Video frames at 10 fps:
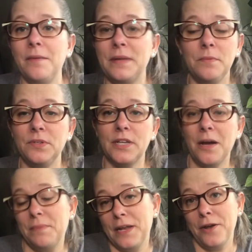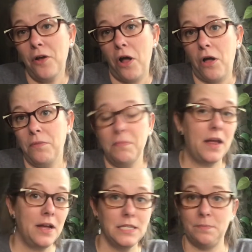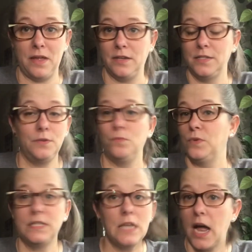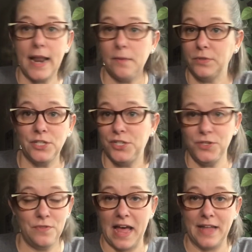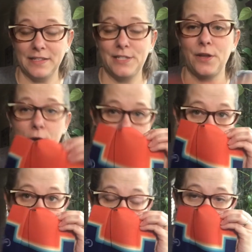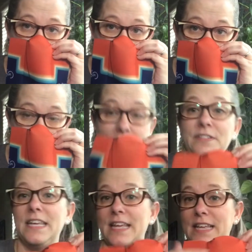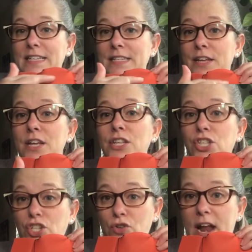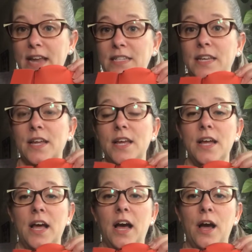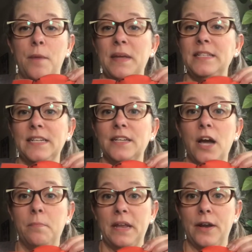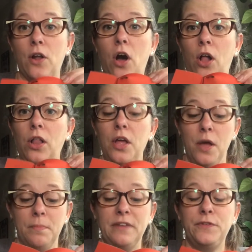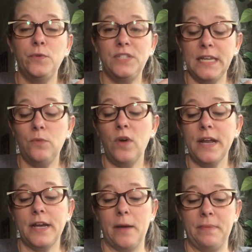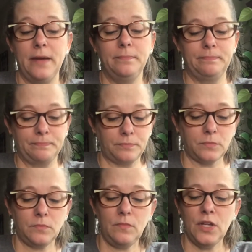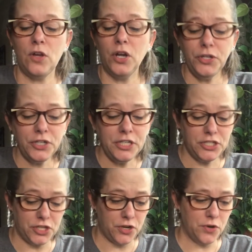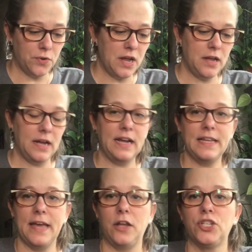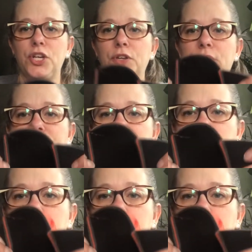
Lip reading: be able to cup it at all. My husband was not able to do that, so we just left his straight and didn't cup it at all. But if you did want to cup it, all you're gonna do, again, I'll show you the finished